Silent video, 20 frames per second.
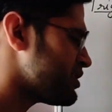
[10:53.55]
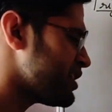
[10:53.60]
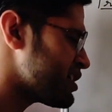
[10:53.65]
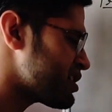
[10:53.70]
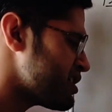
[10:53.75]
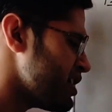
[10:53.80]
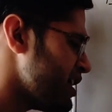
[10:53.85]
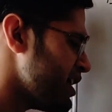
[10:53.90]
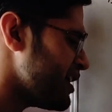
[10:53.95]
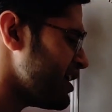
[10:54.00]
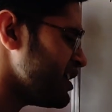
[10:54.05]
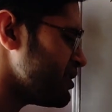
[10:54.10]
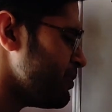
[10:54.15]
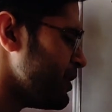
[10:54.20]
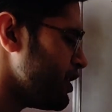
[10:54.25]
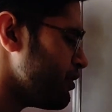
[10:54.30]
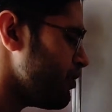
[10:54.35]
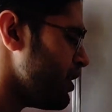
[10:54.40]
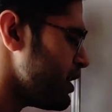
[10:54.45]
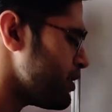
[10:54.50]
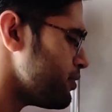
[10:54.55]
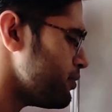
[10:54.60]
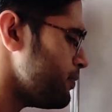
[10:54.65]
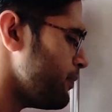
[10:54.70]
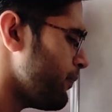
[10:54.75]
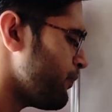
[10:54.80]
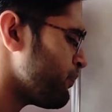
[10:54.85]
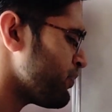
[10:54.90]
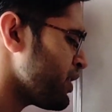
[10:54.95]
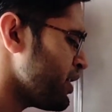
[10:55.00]
will 60 degrees be equal
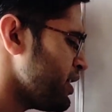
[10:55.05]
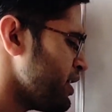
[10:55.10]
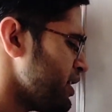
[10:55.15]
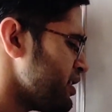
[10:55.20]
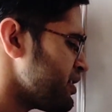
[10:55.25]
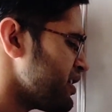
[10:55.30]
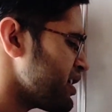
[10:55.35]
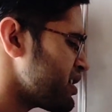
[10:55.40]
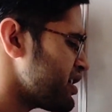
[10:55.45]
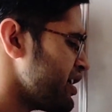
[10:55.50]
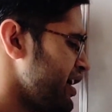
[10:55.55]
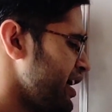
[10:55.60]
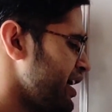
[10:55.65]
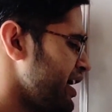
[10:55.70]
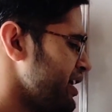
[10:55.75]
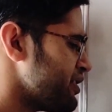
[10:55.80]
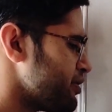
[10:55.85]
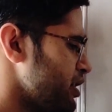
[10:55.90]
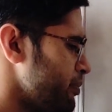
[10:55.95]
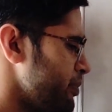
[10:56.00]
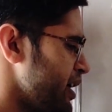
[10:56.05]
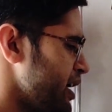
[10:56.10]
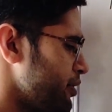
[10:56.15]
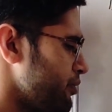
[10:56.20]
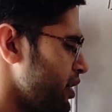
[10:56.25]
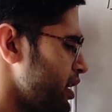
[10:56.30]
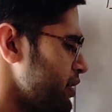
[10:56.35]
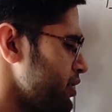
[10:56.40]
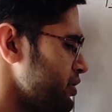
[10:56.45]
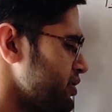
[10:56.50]
to? 60 degrees will be
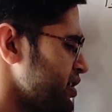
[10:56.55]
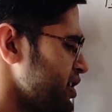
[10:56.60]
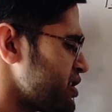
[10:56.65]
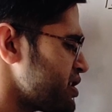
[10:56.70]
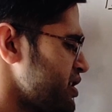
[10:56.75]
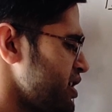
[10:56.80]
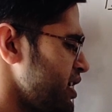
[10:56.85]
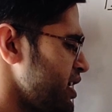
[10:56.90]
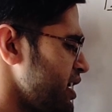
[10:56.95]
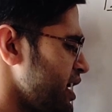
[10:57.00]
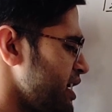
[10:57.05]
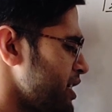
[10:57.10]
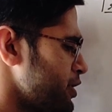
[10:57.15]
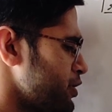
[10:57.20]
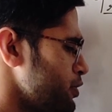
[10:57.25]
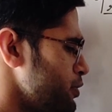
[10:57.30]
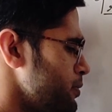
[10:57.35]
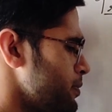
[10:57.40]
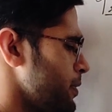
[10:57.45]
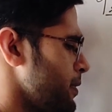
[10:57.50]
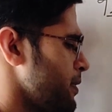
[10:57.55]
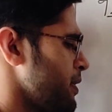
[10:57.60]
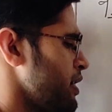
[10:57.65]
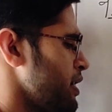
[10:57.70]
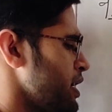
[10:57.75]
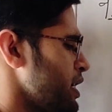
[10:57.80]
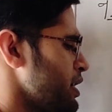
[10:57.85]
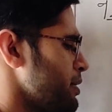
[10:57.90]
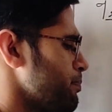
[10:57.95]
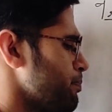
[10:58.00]
equal to 60 into
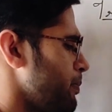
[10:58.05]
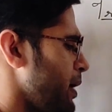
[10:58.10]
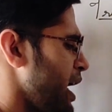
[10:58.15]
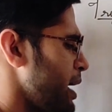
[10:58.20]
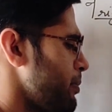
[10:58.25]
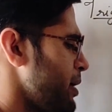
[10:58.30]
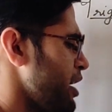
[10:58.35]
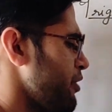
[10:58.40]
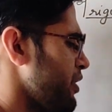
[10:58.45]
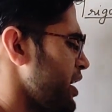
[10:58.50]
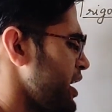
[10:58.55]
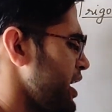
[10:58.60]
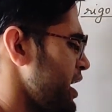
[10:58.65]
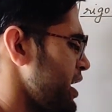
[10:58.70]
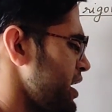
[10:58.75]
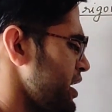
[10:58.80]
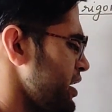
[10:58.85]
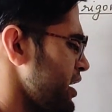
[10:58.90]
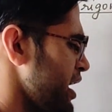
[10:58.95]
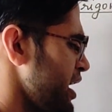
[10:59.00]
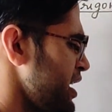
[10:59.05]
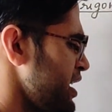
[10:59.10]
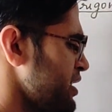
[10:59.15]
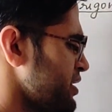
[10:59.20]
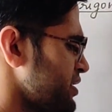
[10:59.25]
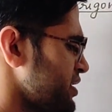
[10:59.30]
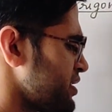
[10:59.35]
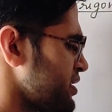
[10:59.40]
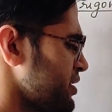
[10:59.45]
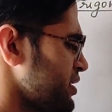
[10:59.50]
pi by 180
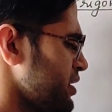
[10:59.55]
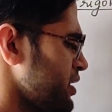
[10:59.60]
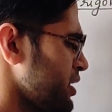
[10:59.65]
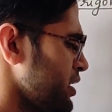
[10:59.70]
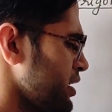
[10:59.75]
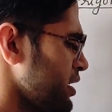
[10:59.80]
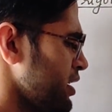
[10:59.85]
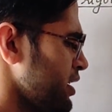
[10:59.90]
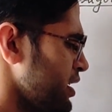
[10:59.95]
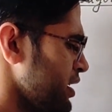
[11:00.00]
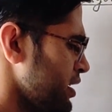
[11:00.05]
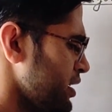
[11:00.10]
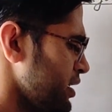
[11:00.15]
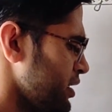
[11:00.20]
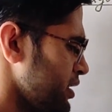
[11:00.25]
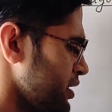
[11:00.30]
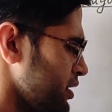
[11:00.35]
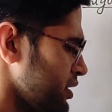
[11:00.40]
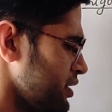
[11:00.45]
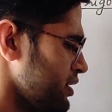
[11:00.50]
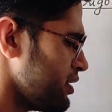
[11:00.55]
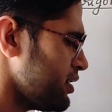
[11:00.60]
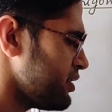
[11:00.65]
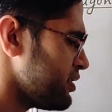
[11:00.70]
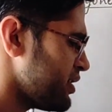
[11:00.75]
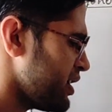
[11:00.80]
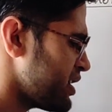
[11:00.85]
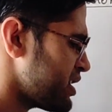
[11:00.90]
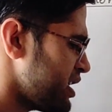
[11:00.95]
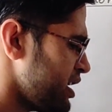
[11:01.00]
radians.
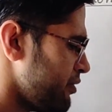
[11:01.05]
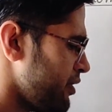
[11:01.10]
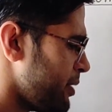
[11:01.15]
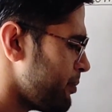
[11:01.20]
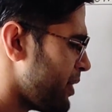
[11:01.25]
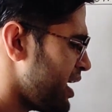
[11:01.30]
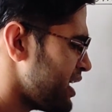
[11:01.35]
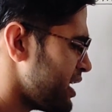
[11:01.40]
60 when